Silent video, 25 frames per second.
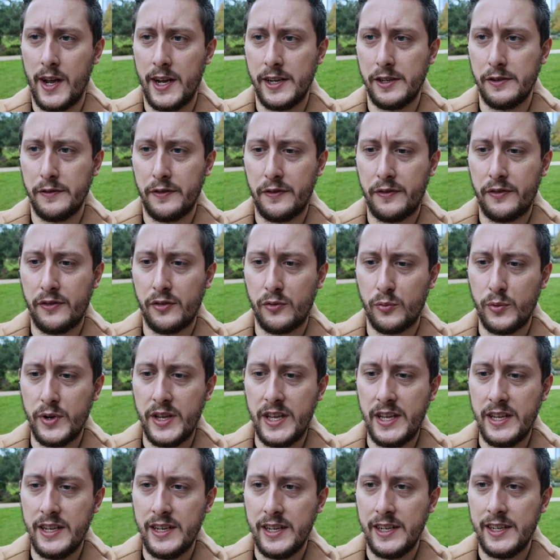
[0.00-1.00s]
raid of
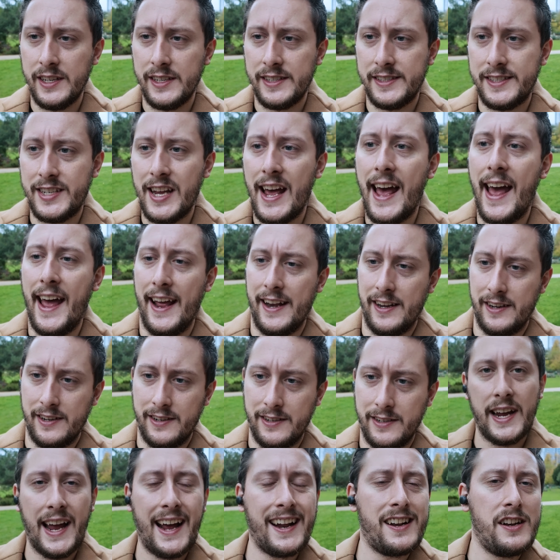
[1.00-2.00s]

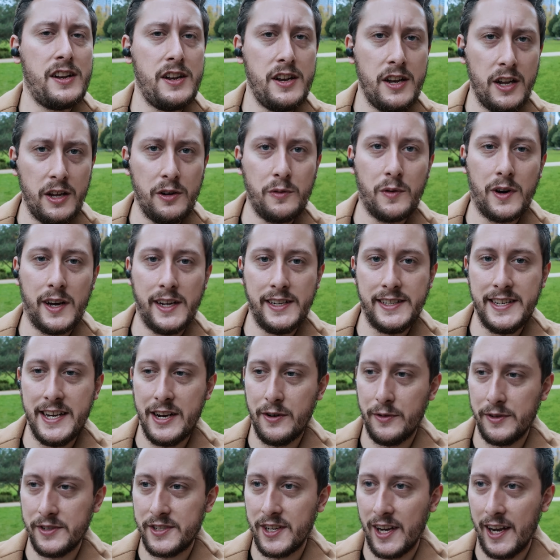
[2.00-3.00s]
310. I had no
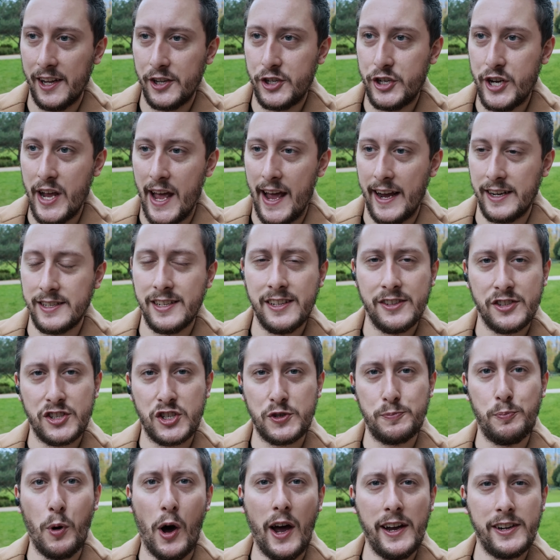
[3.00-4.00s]
idea until I checked.
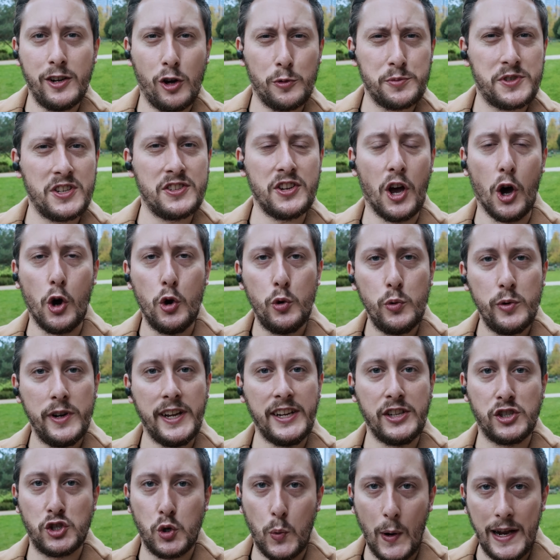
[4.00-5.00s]
Spidops is
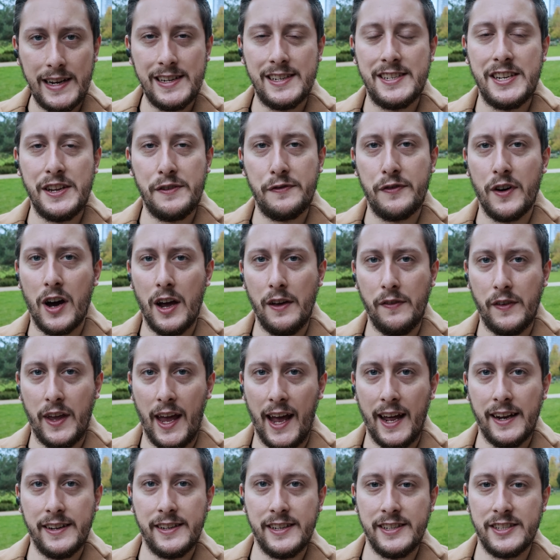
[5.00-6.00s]
only 25
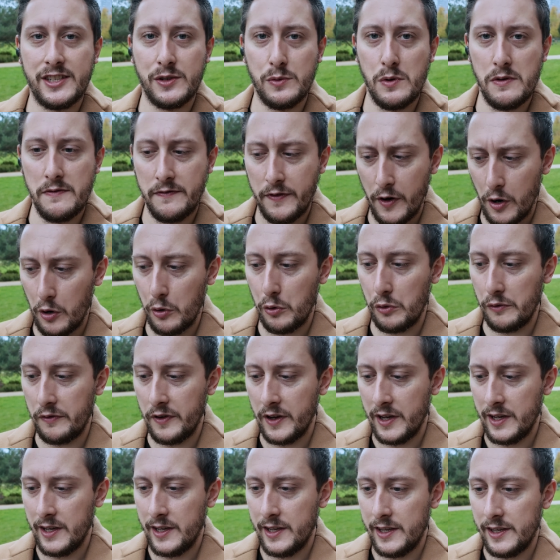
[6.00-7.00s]
candy to
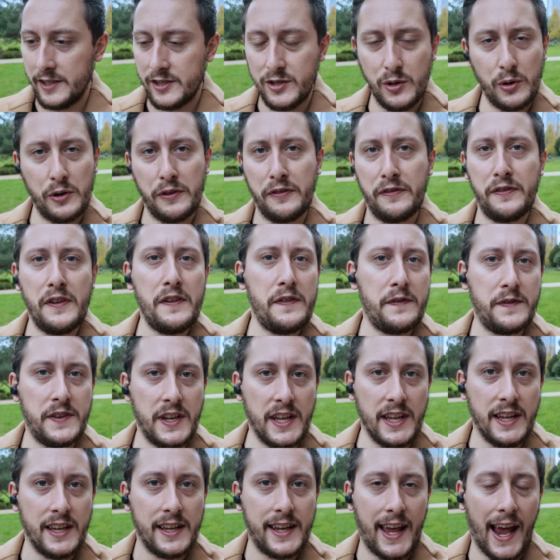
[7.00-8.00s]
evolve. It's not a
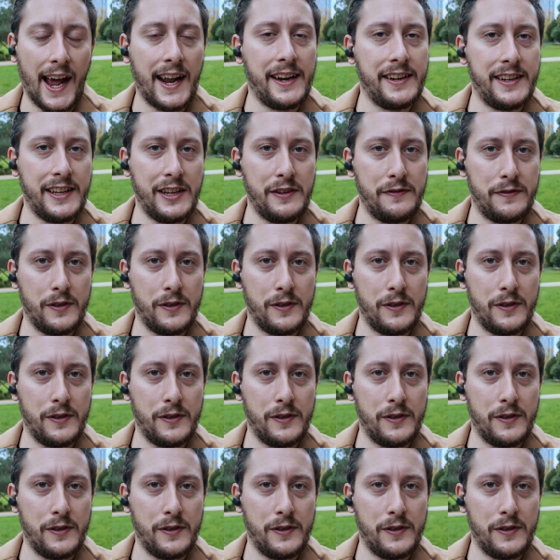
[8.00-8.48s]
50 candy